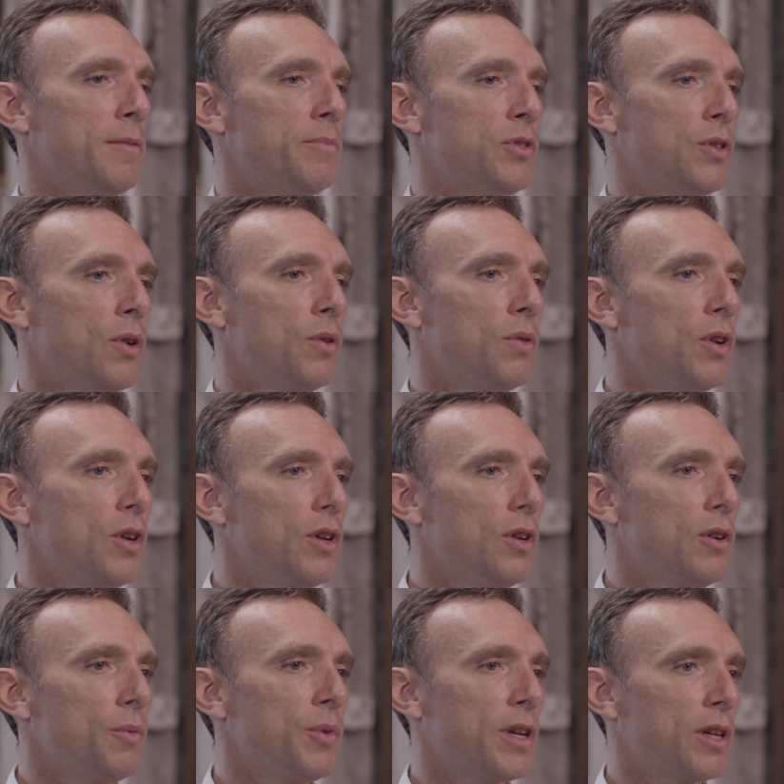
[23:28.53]
So
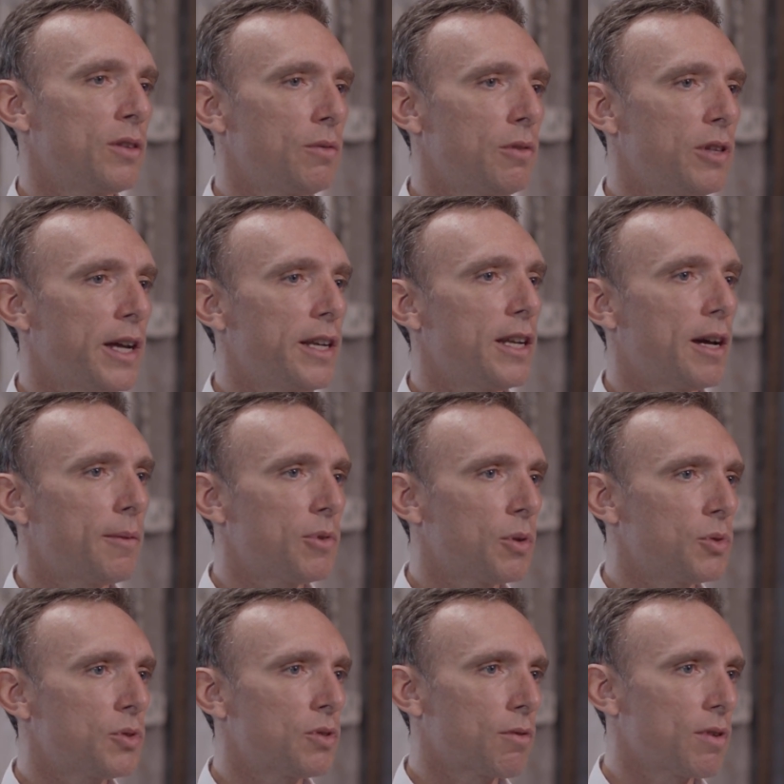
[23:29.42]
we had to line up
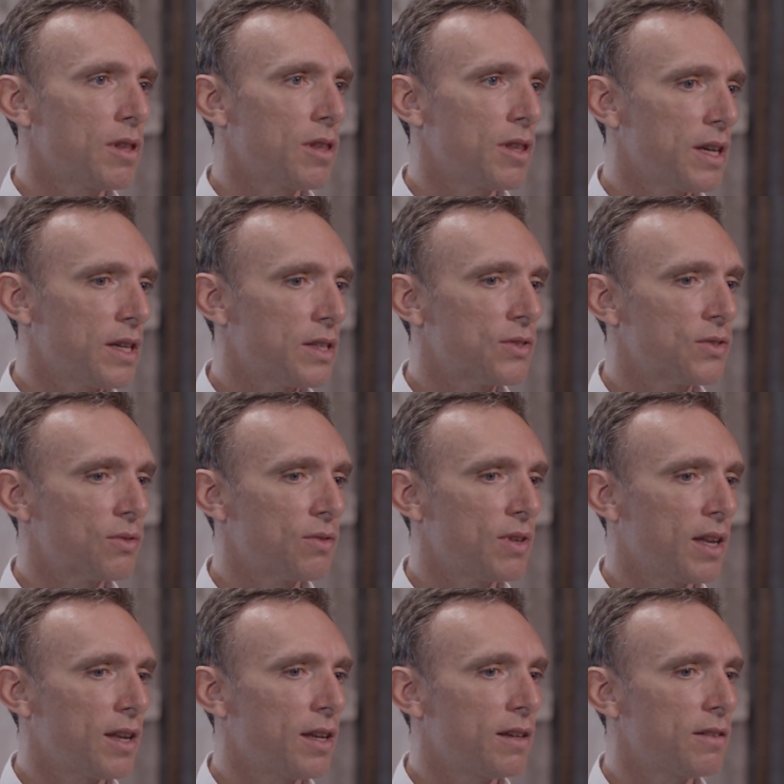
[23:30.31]
those three things to
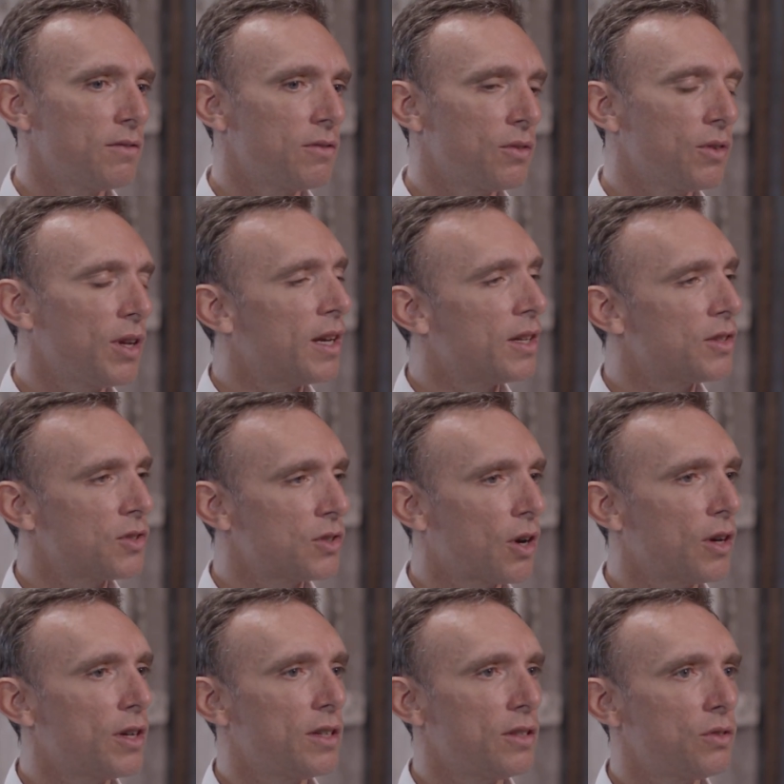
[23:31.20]
get it
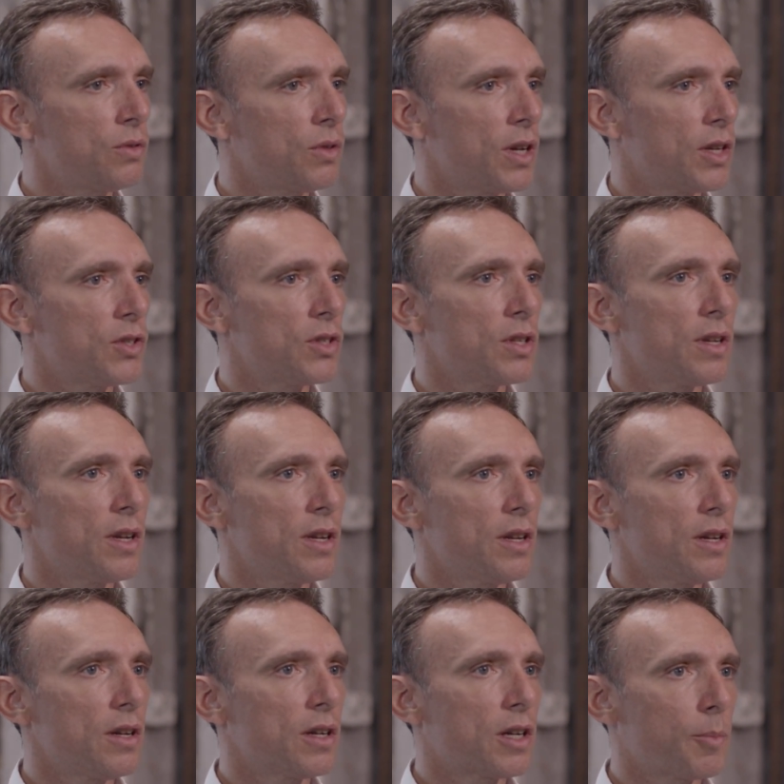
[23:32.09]
started. It took us
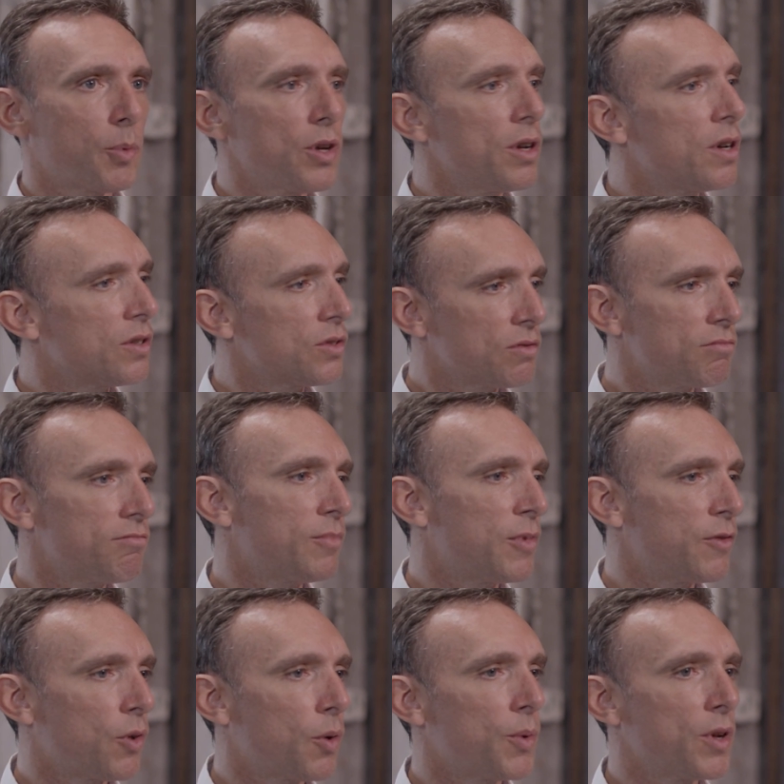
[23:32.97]
a couple of years
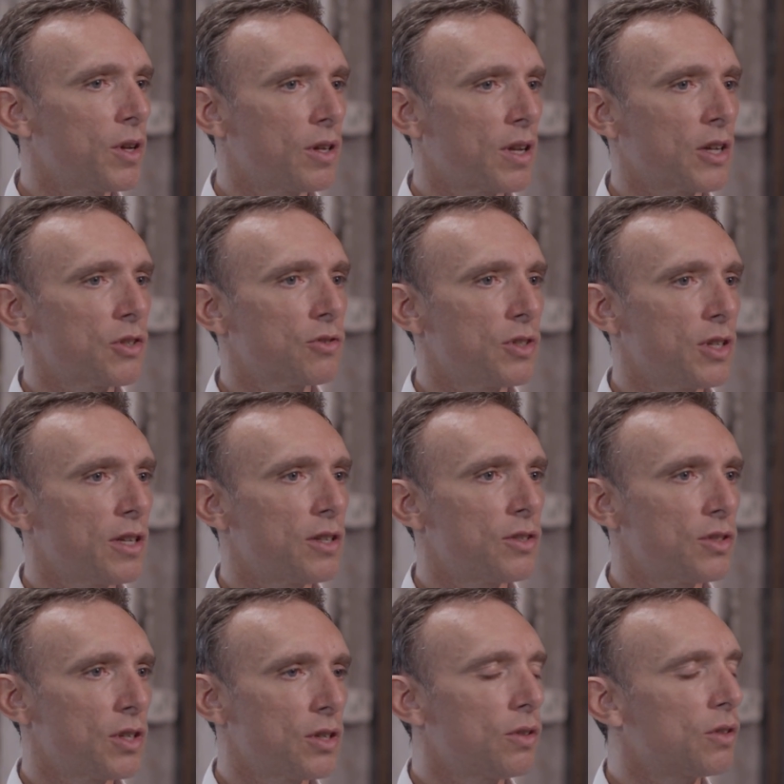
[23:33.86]
before we could actually get
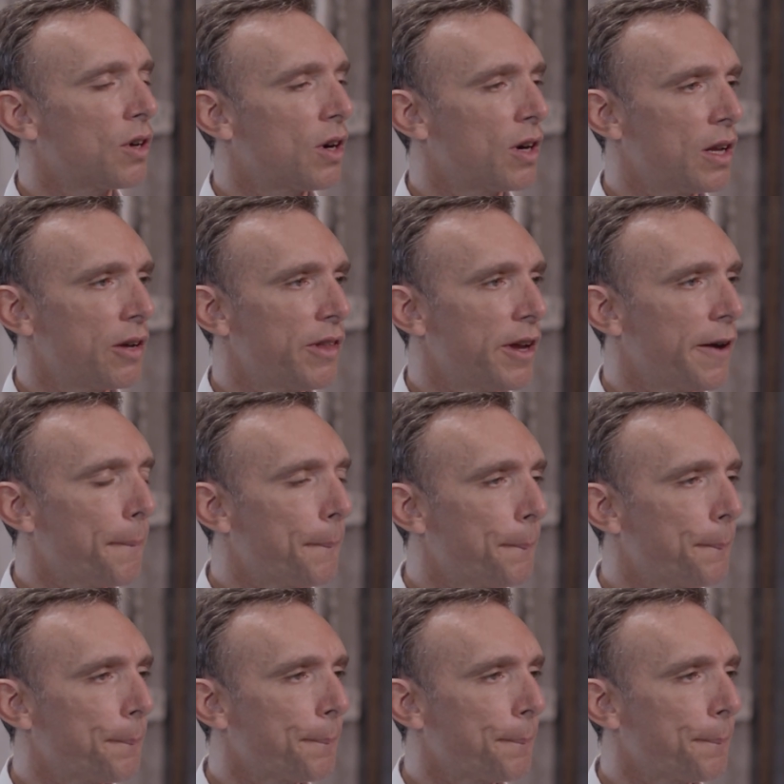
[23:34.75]
a single card out there.